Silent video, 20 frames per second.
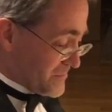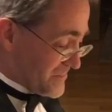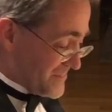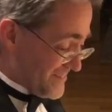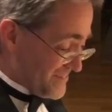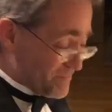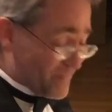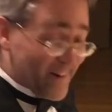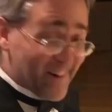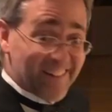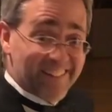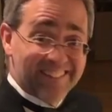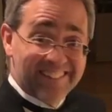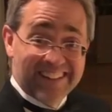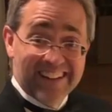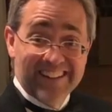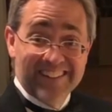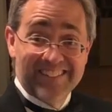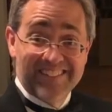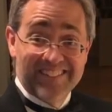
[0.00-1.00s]
part of
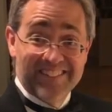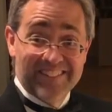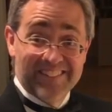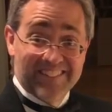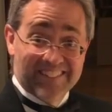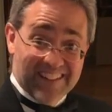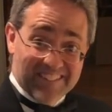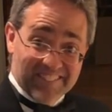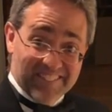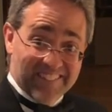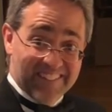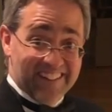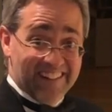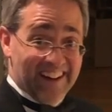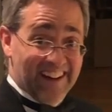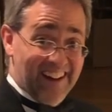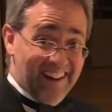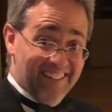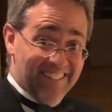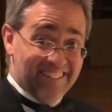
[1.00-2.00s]
stage 2 is I'm going to
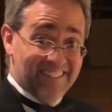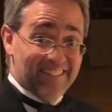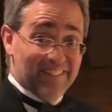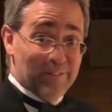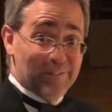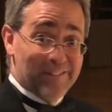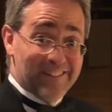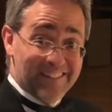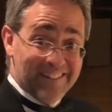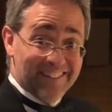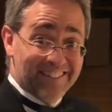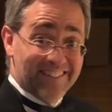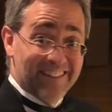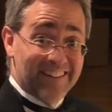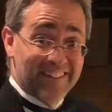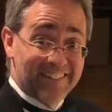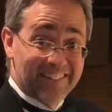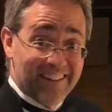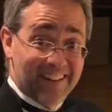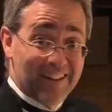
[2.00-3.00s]
iron some of these things
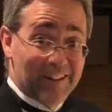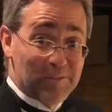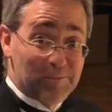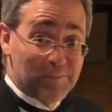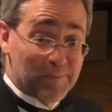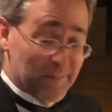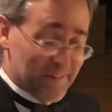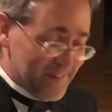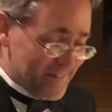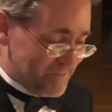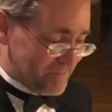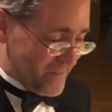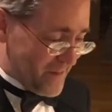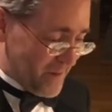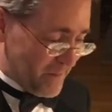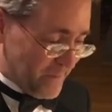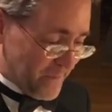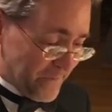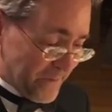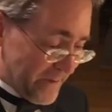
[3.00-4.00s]
out, but I'm
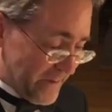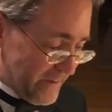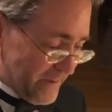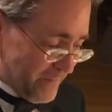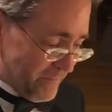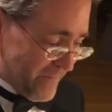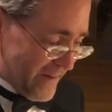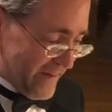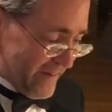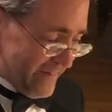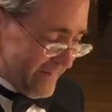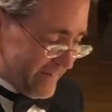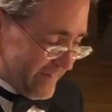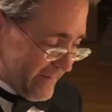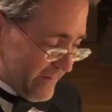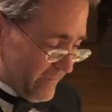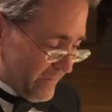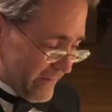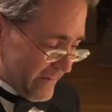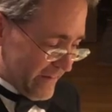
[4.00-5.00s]
already amazed at
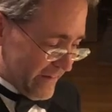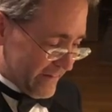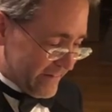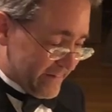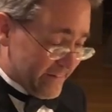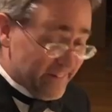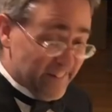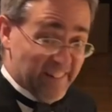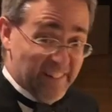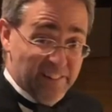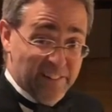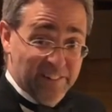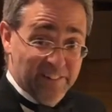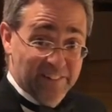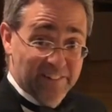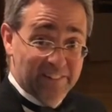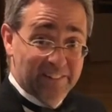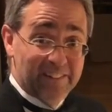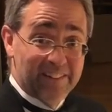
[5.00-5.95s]
what I can do